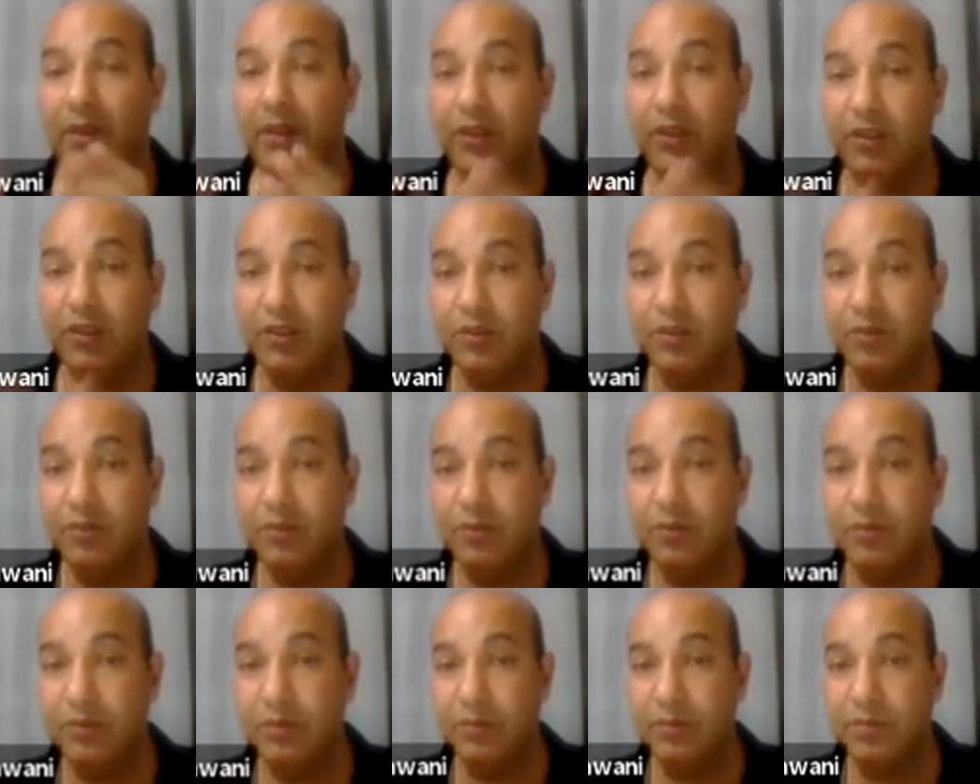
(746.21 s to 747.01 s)

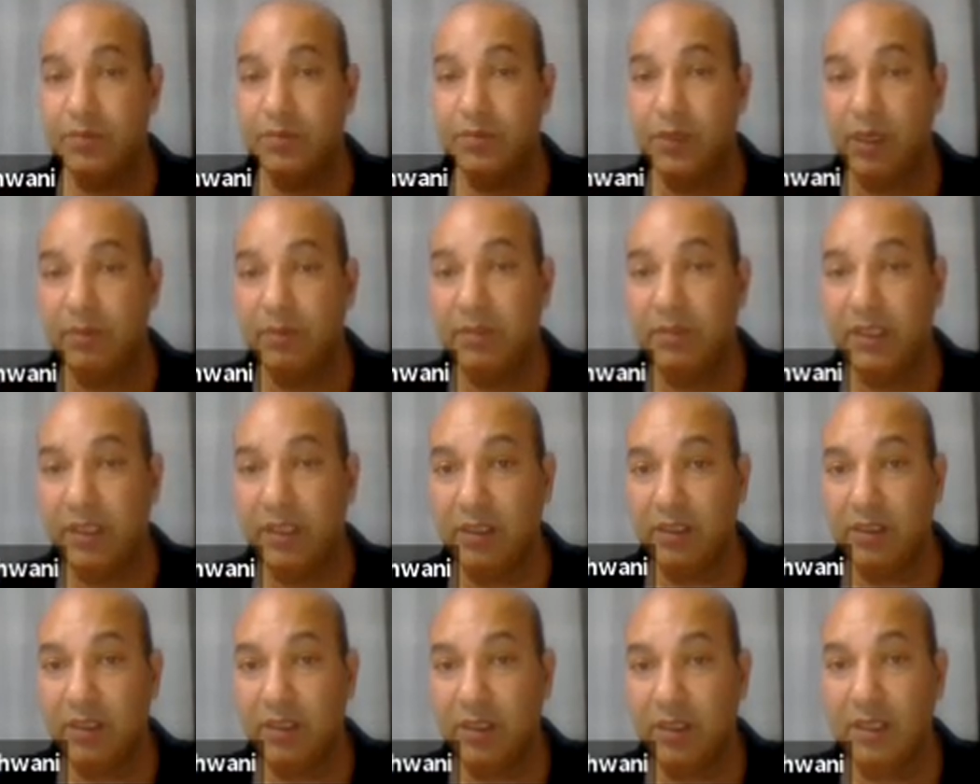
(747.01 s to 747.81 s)
You probably
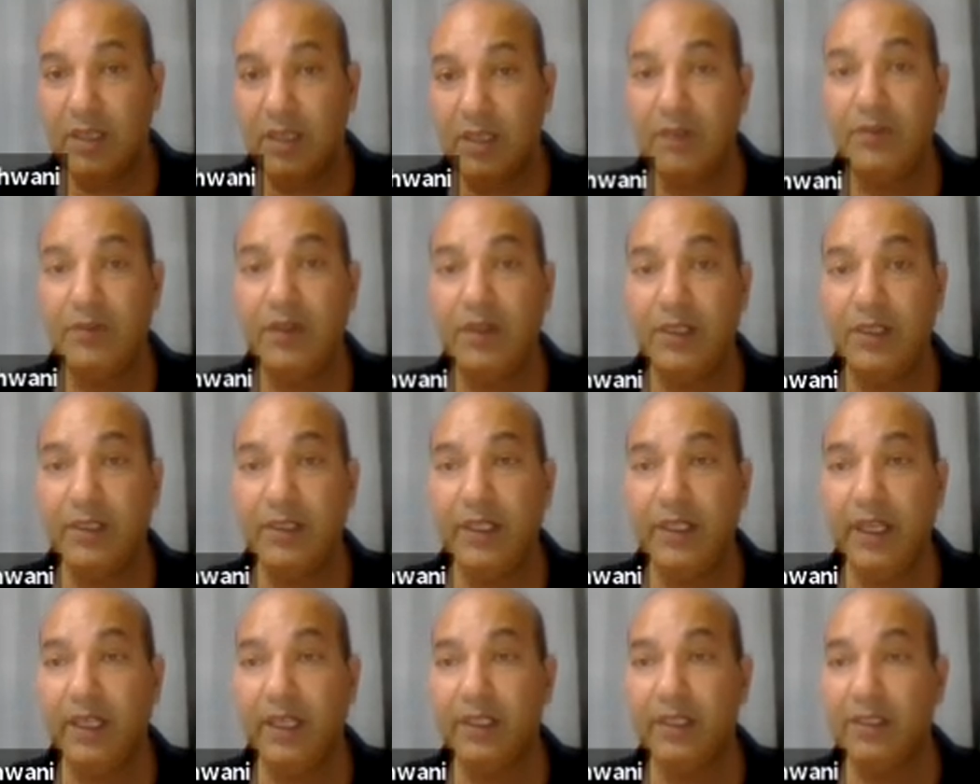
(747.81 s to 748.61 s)
are not aware
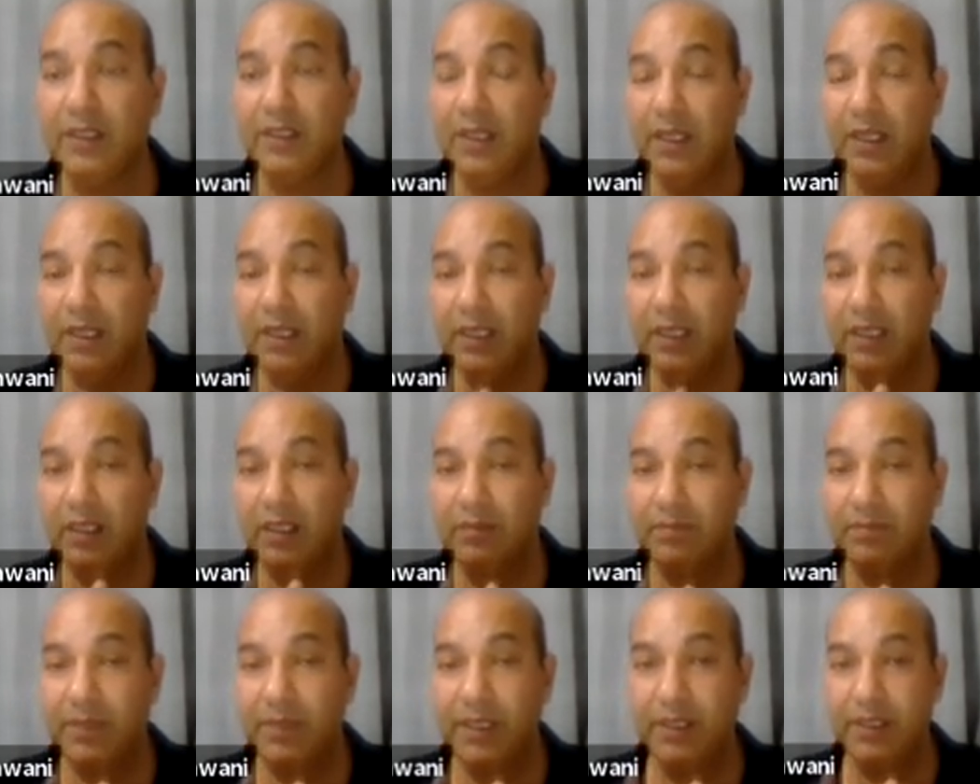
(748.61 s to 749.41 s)
that
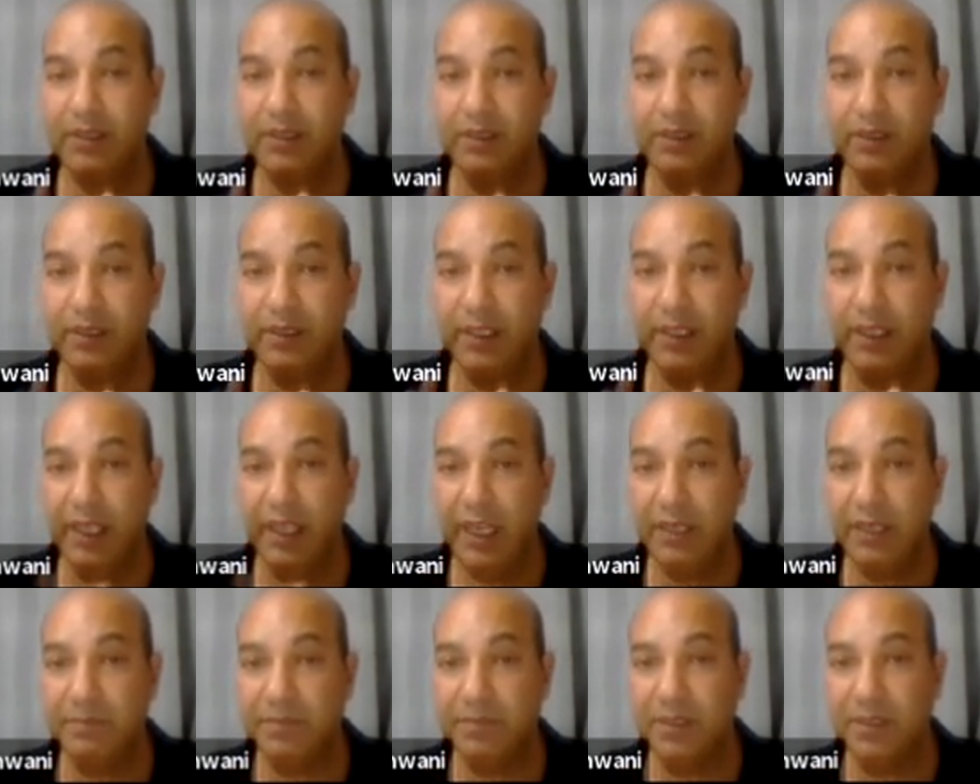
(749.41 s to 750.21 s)
compared
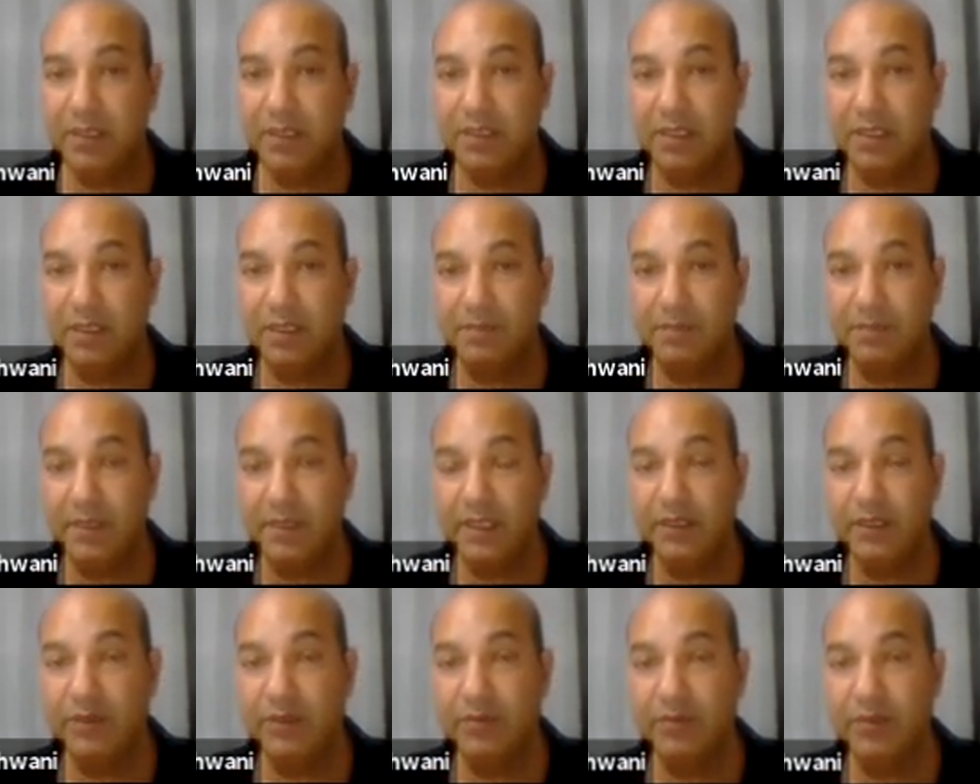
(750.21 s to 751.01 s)

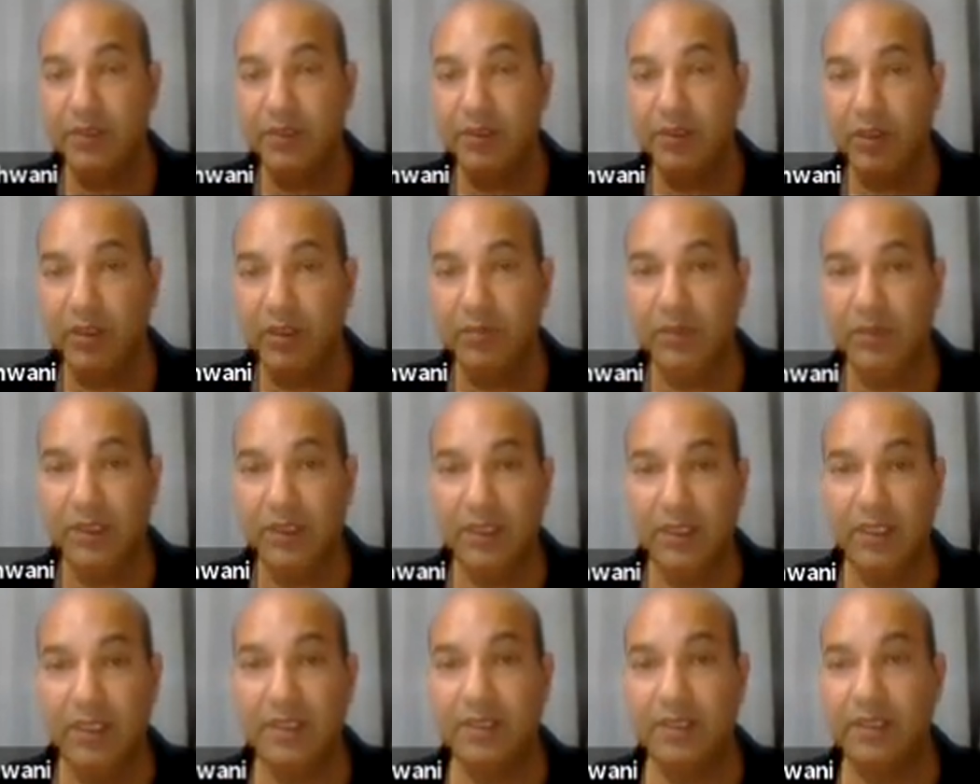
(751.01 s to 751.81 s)
to a normal
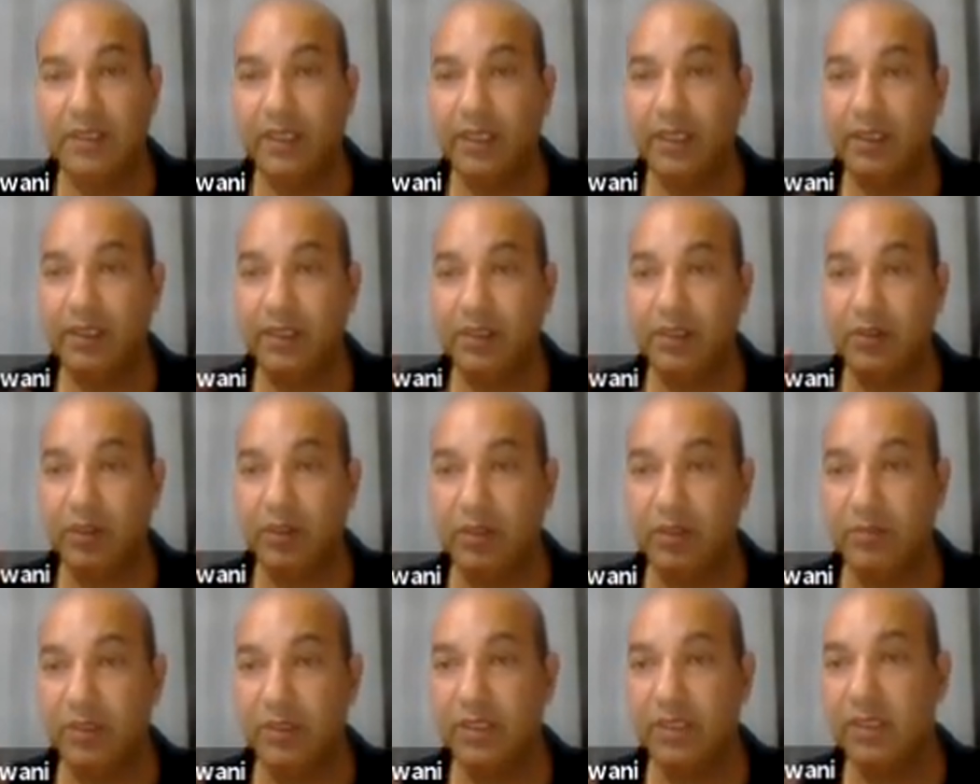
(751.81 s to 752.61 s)
listing, the
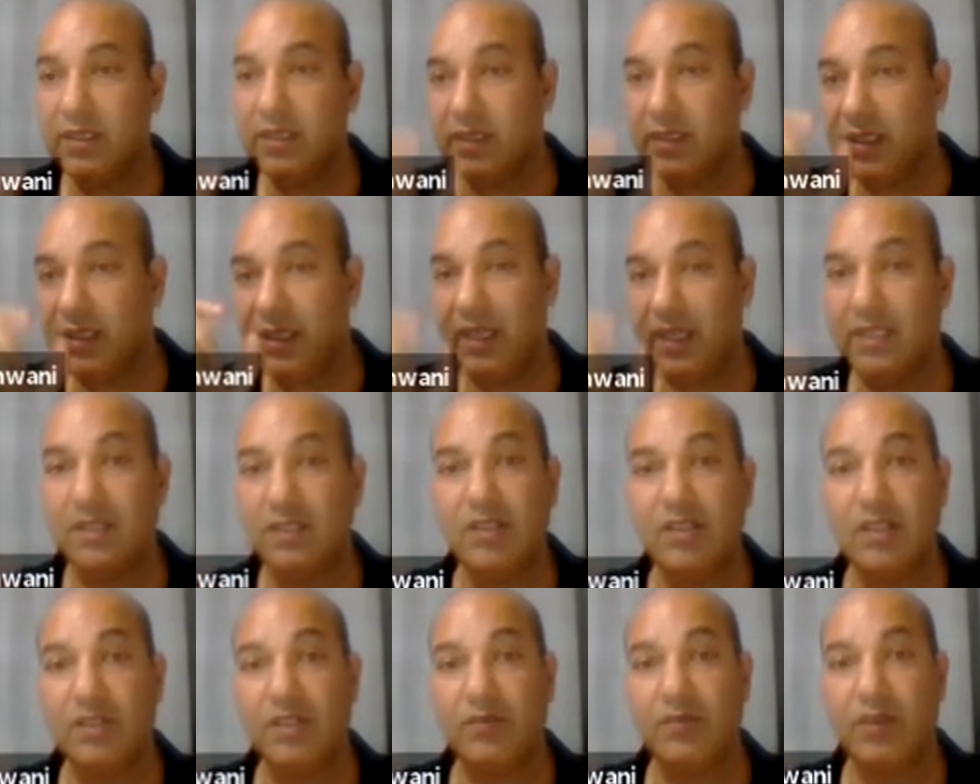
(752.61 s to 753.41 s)
normal listing has
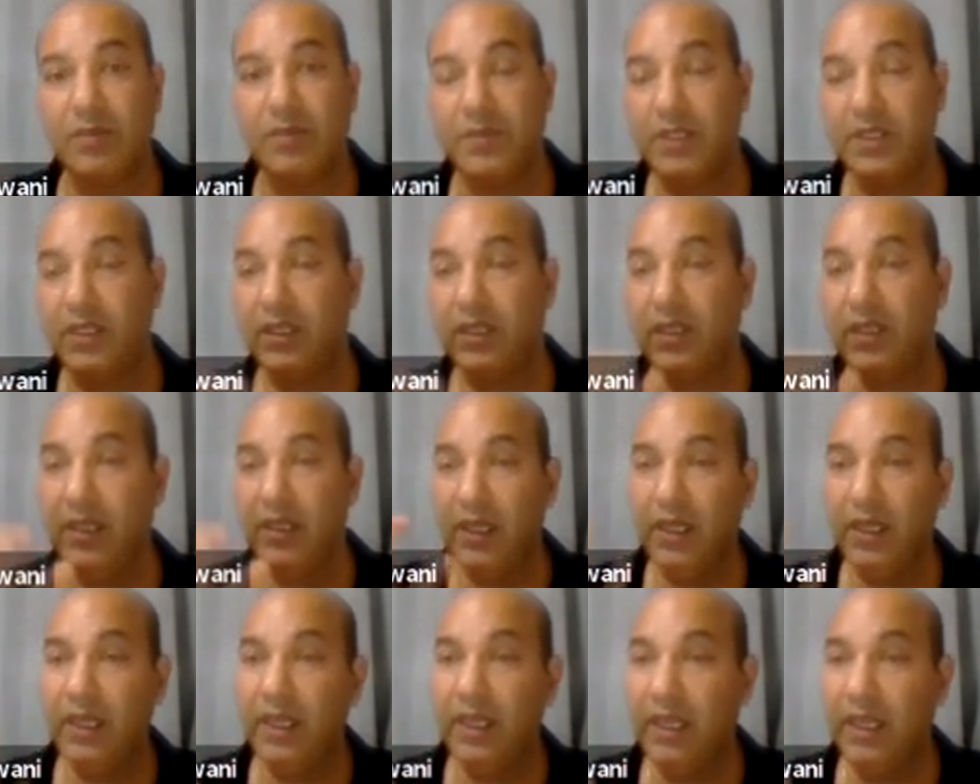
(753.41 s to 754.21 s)
description.
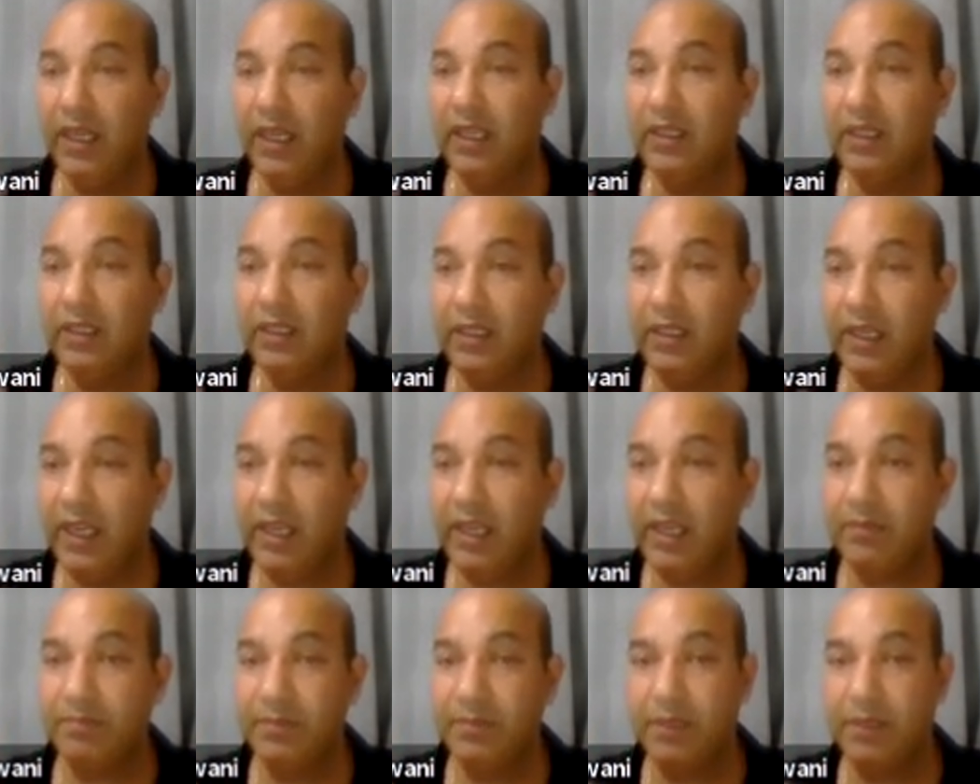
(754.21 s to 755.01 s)
In the
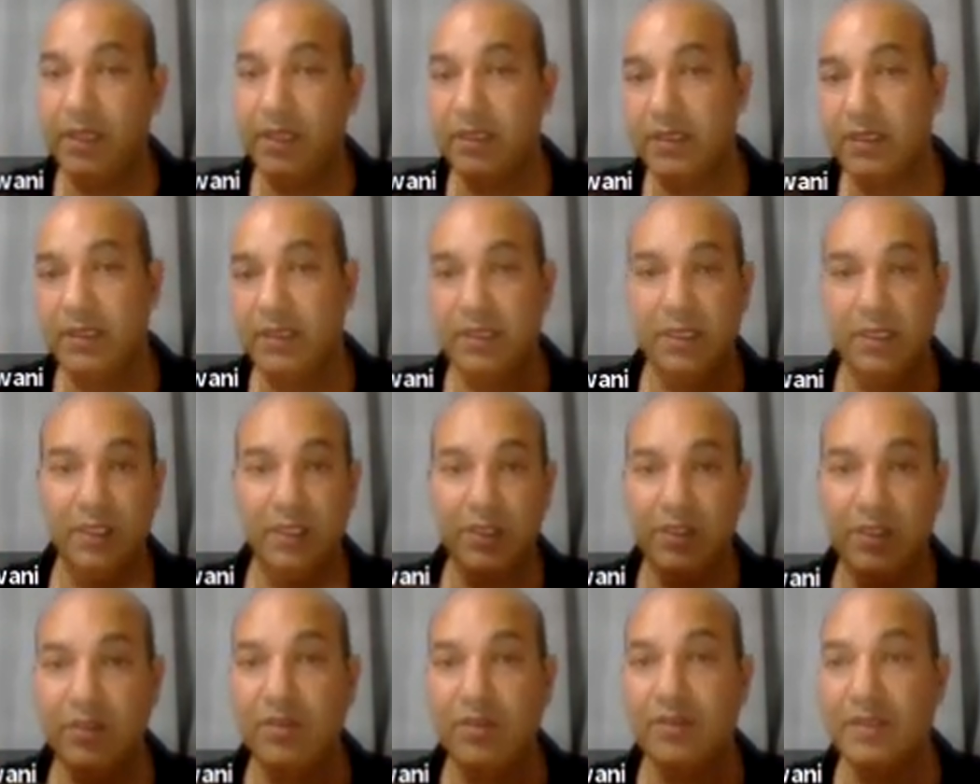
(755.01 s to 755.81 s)
A+,
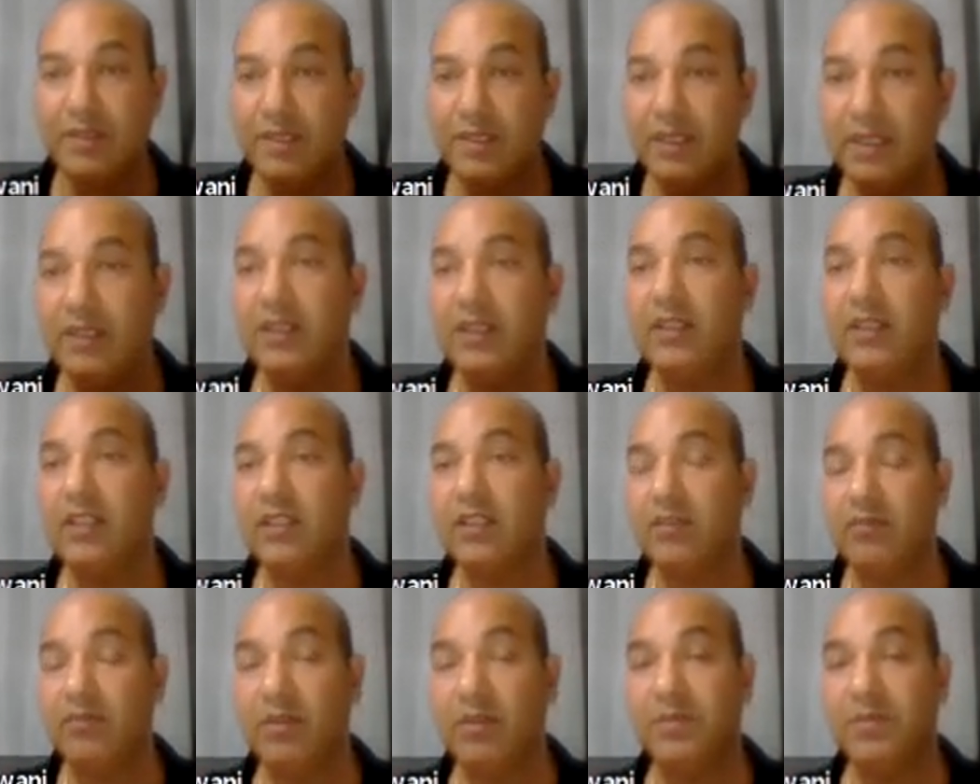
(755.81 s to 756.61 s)
you don't see the
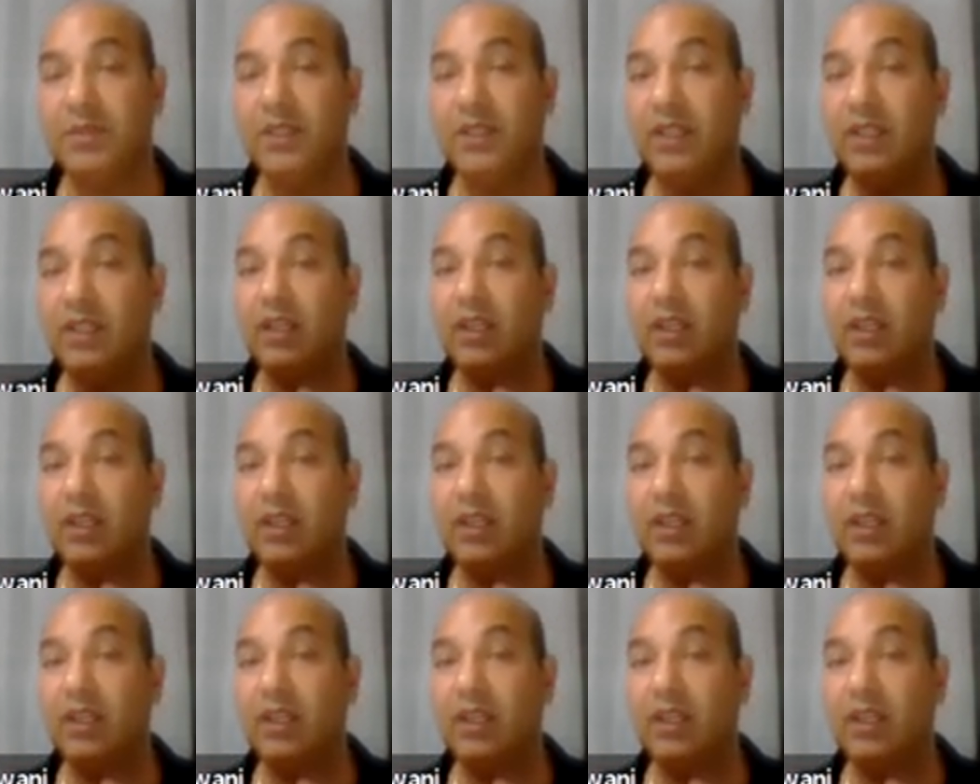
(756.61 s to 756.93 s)
description.